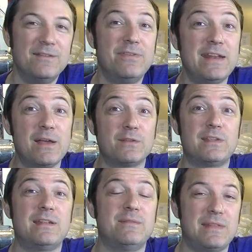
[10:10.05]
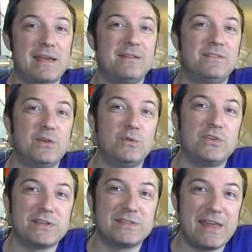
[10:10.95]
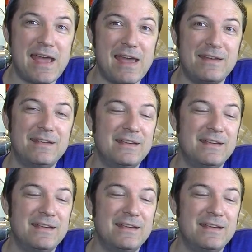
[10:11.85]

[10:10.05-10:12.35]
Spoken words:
Videos that do just that